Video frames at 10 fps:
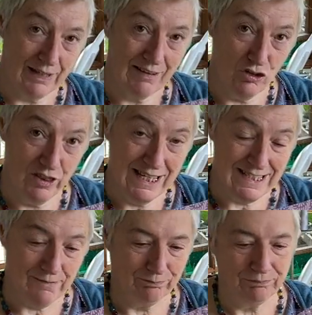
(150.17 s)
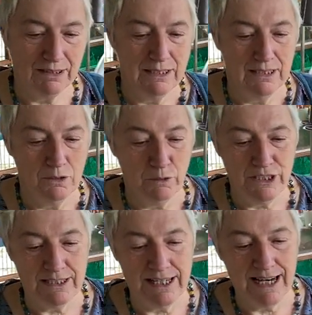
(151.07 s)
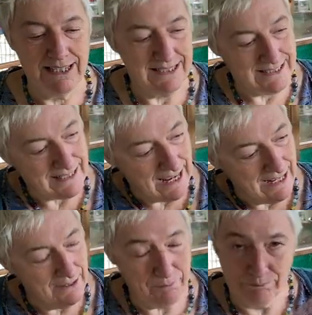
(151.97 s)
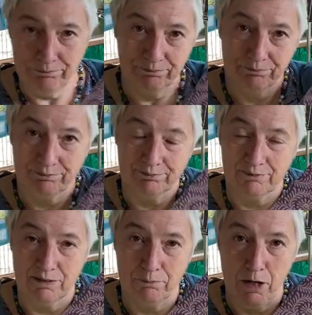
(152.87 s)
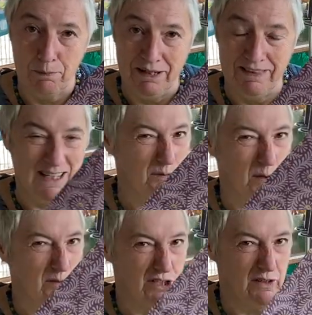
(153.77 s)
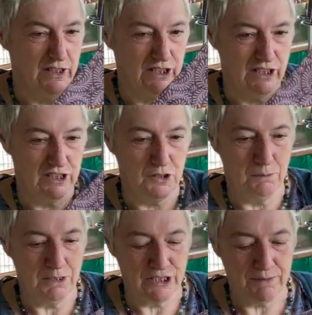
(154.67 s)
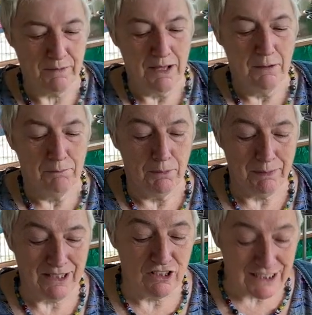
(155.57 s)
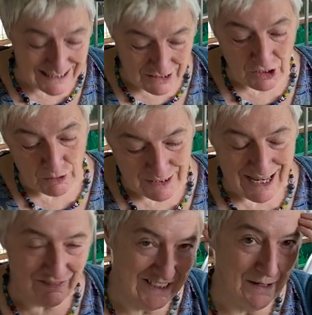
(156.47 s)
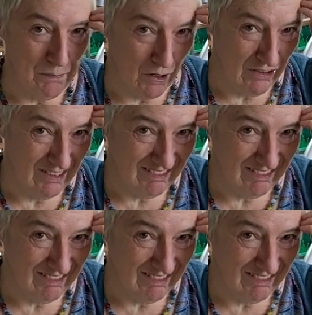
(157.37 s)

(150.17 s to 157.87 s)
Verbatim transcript: I've got this, which is a nice uh, purpley thing. Won't show the dirt too much. But because it's going to have a zip on,